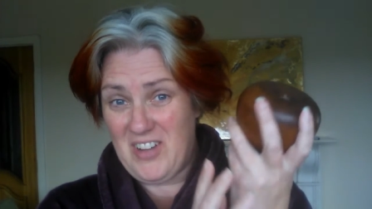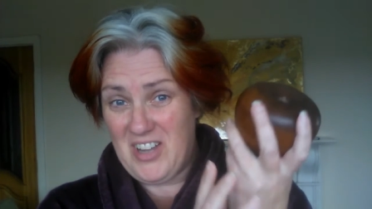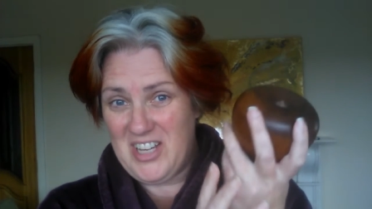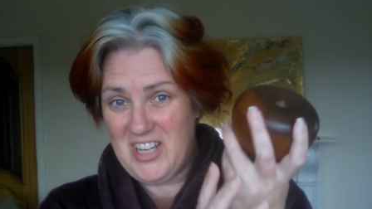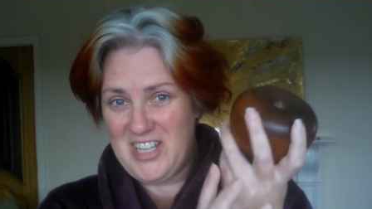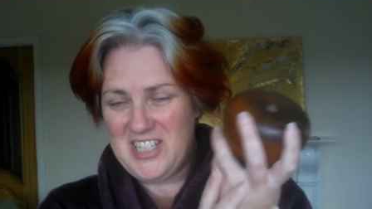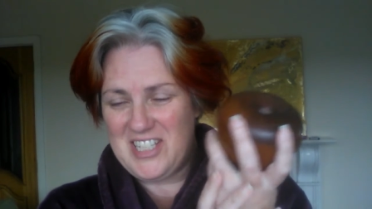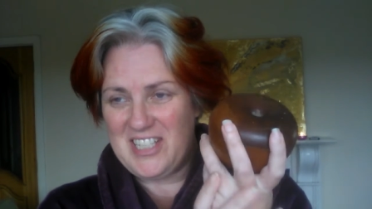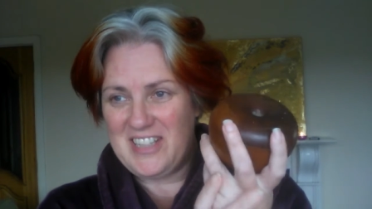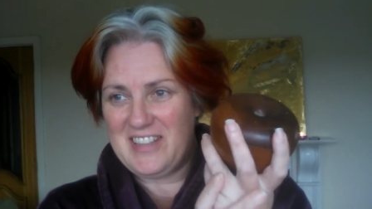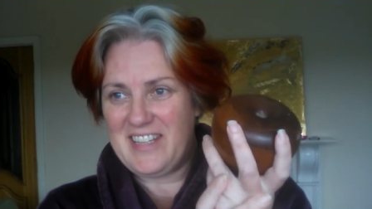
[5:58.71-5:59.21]

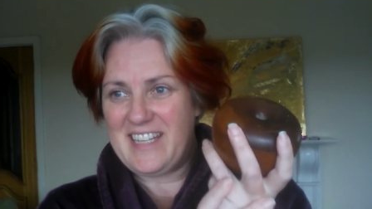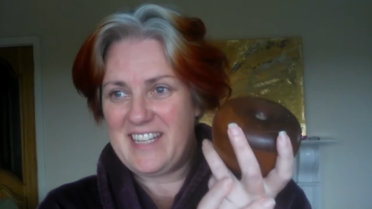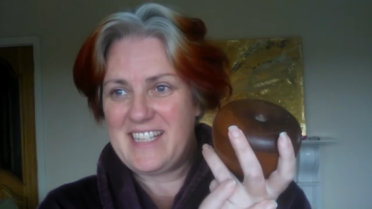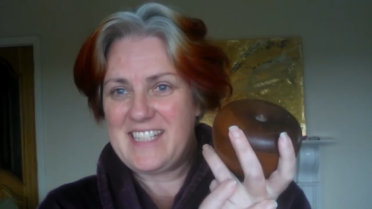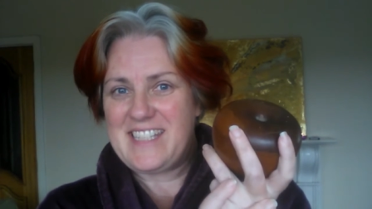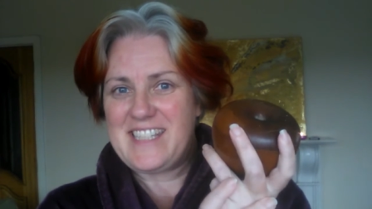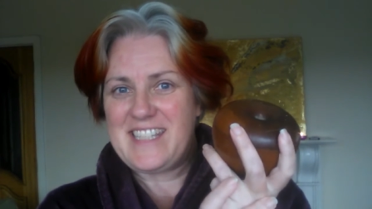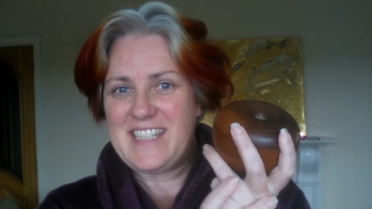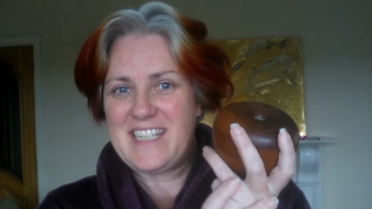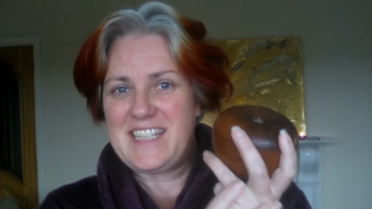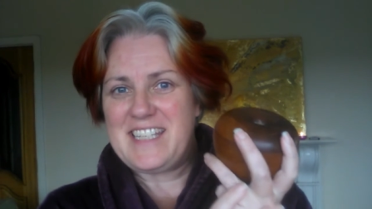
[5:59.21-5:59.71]
finding
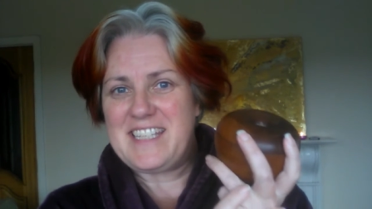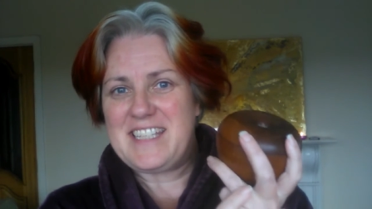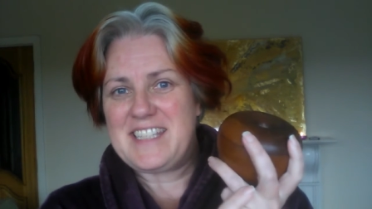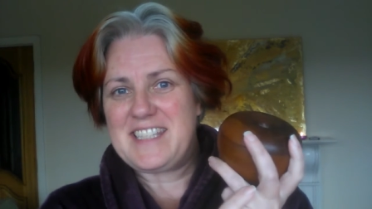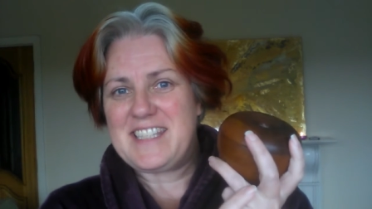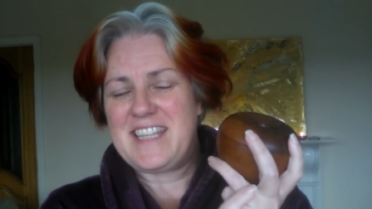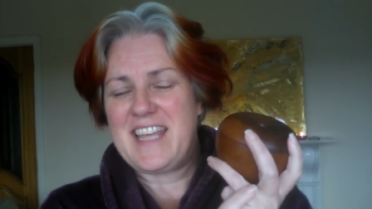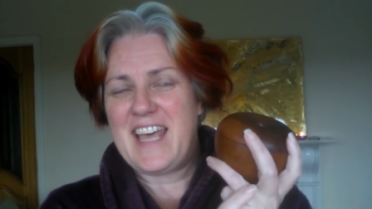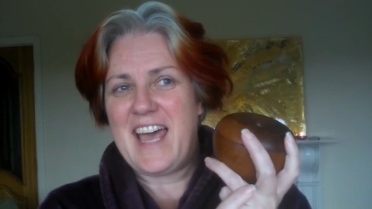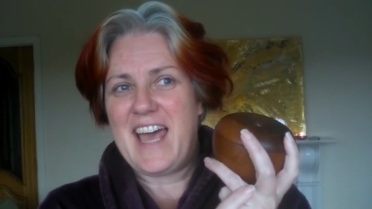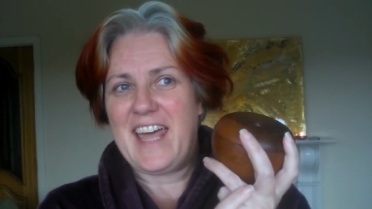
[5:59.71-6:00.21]
this
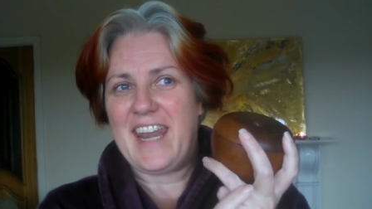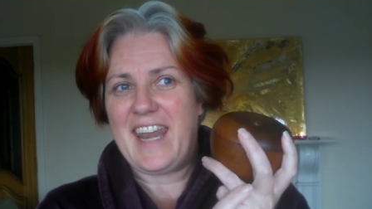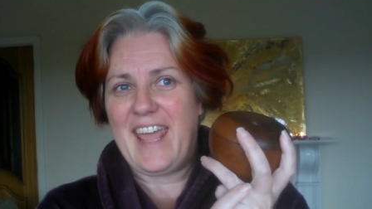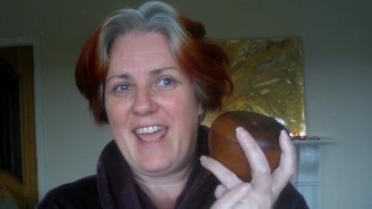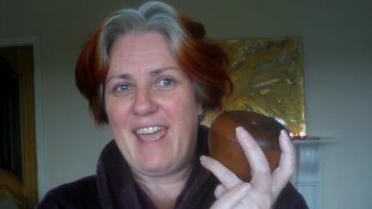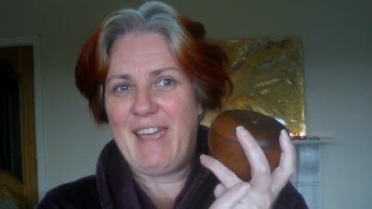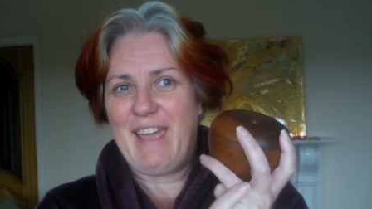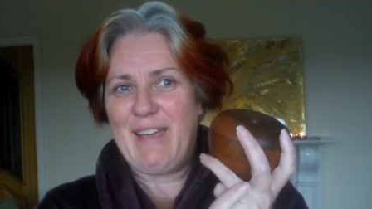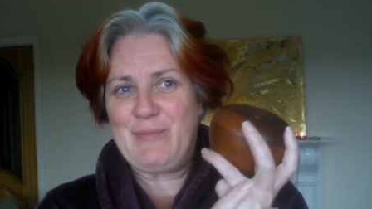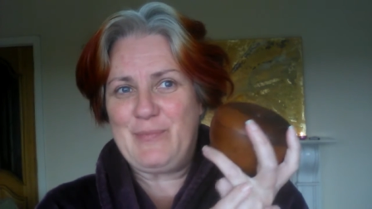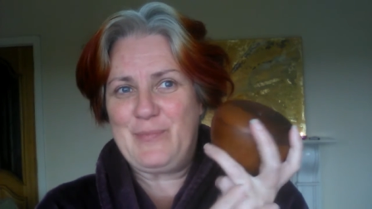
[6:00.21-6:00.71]
is that
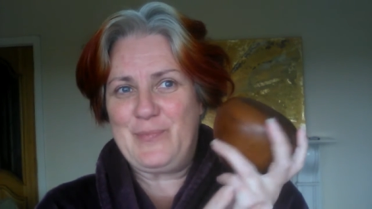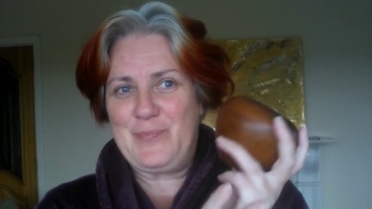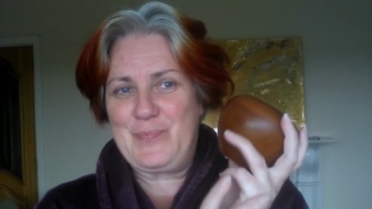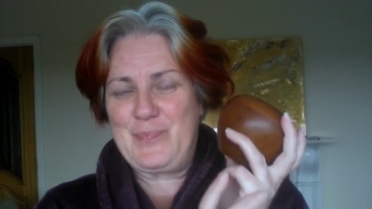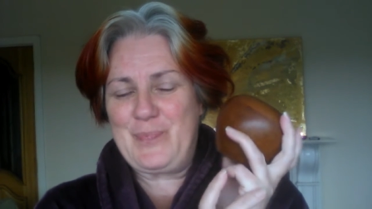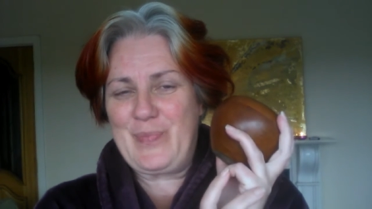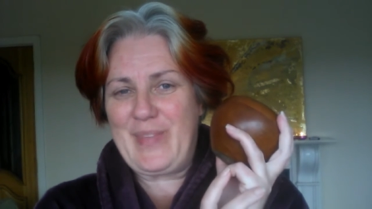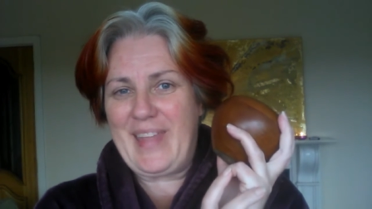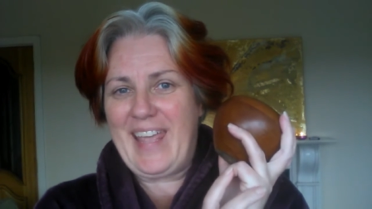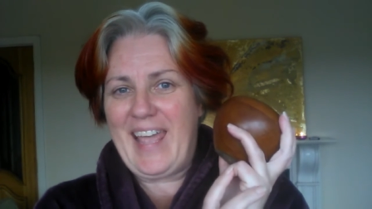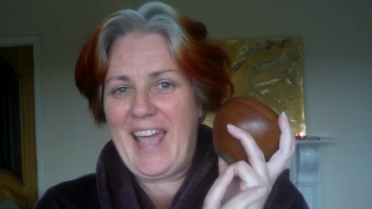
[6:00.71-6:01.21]
um,
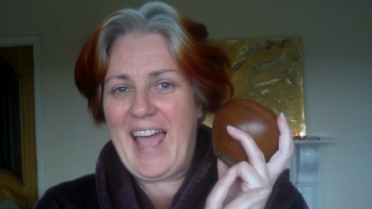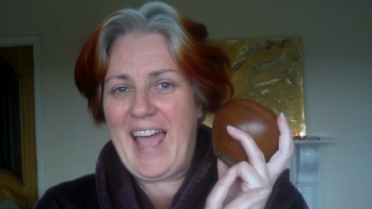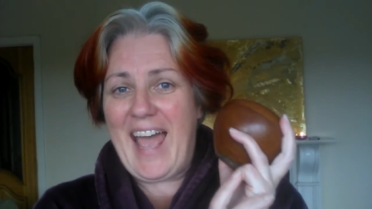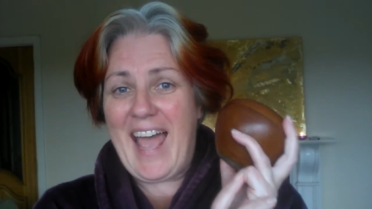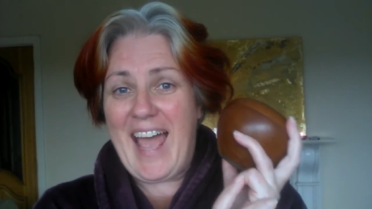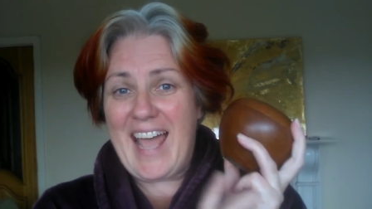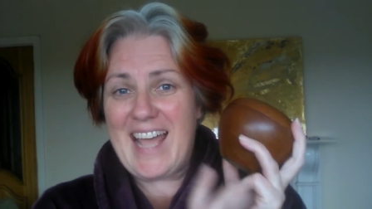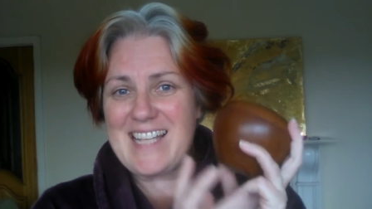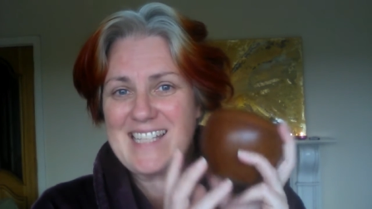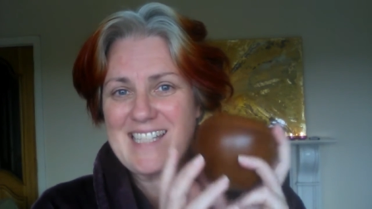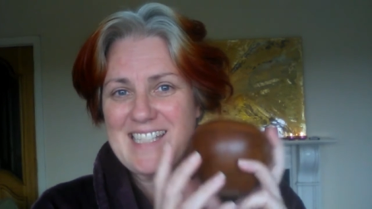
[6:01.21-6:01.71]

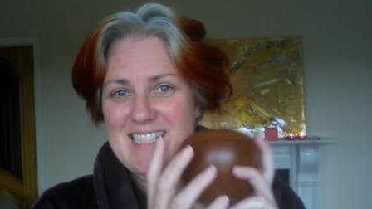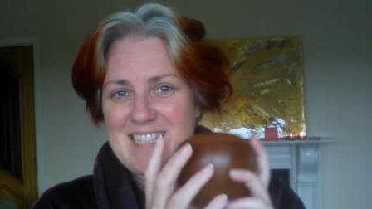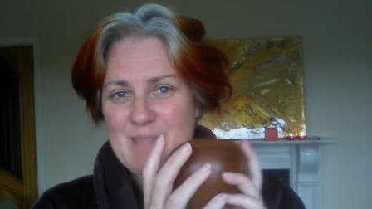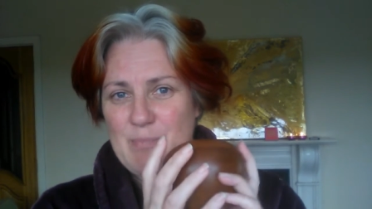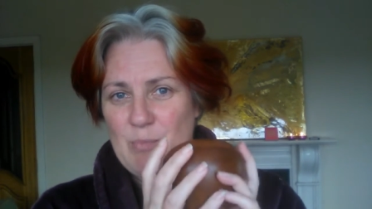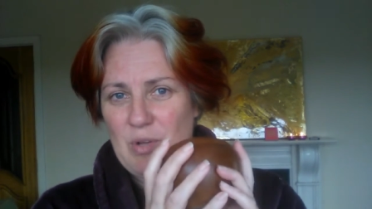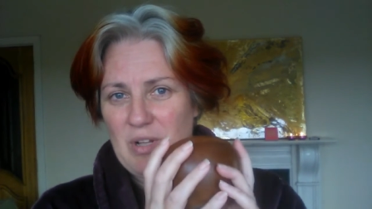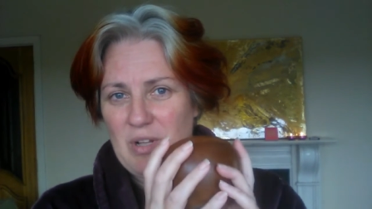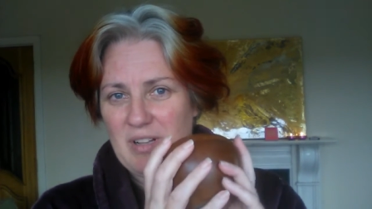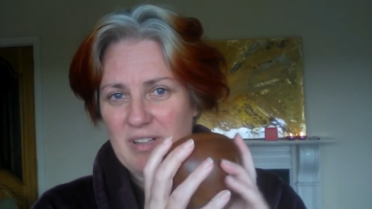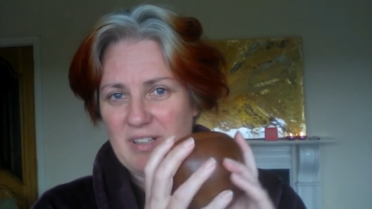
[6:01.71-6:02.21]
as a
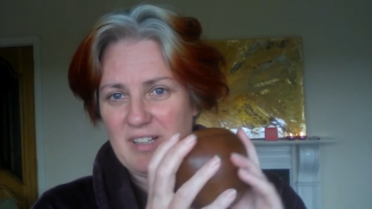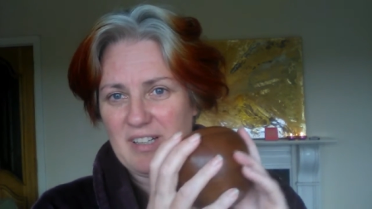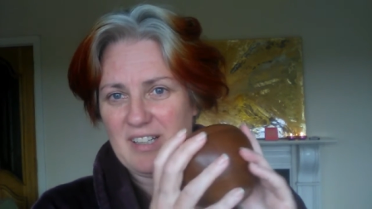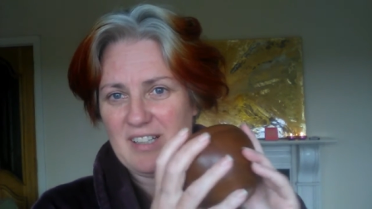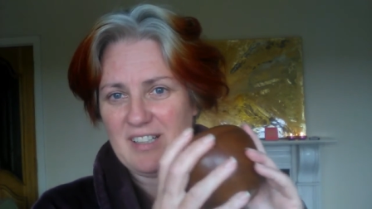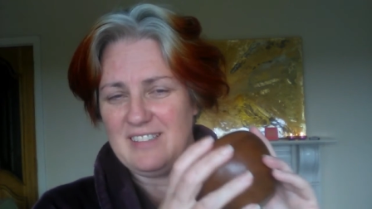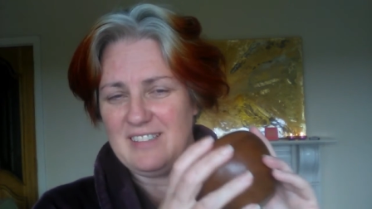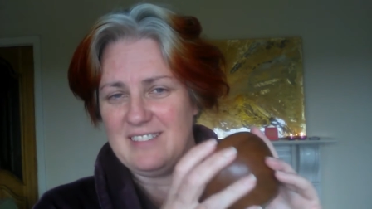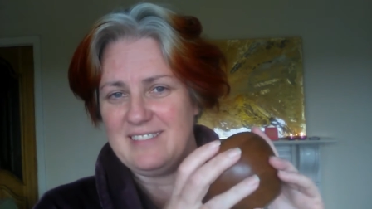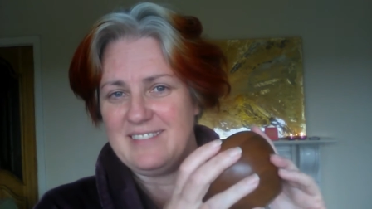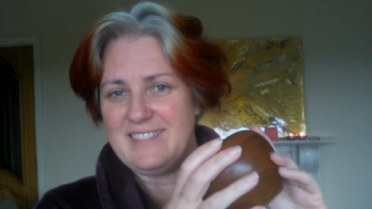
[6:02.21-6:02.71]
small
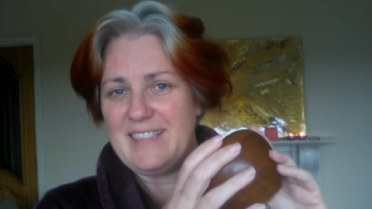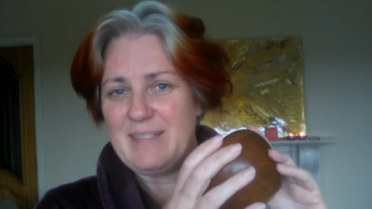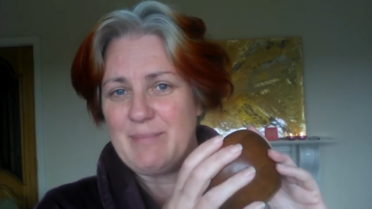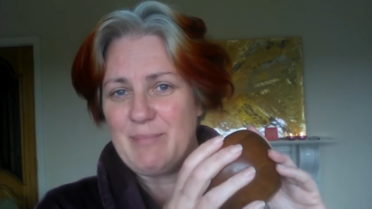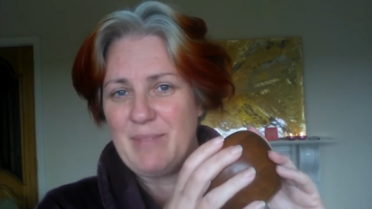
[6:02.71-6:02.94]
girl